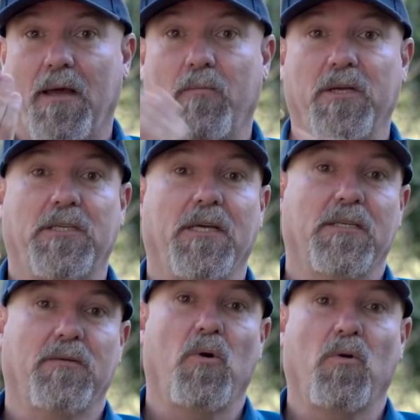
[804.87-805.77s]
we see a
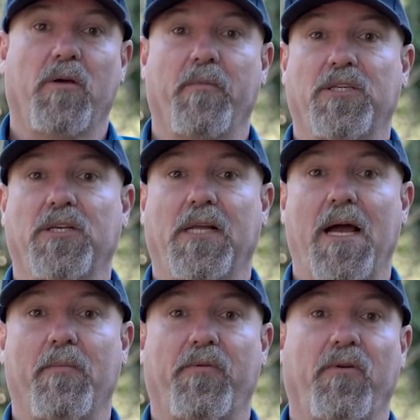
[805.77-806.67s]
small commission
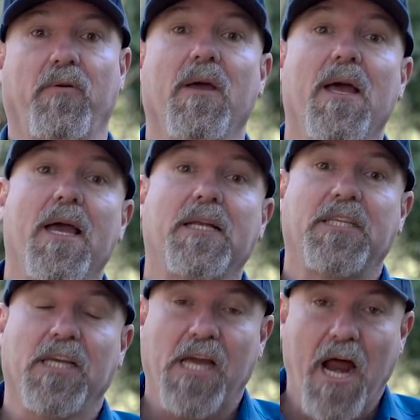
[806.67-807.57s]
come through, it's
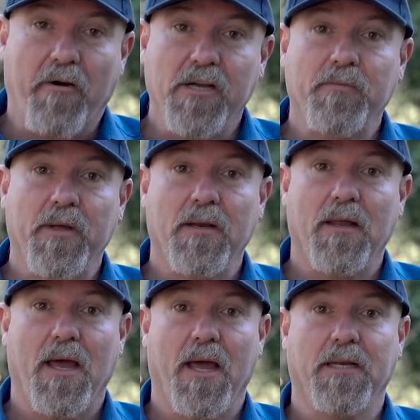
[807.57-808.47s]
encouragement.
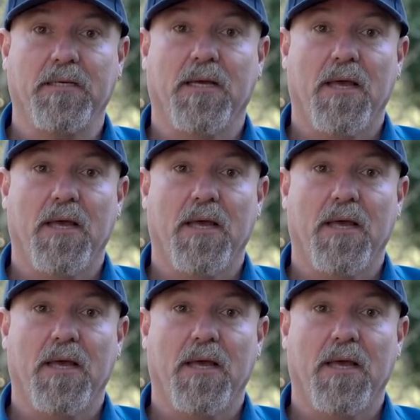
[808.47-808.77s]
And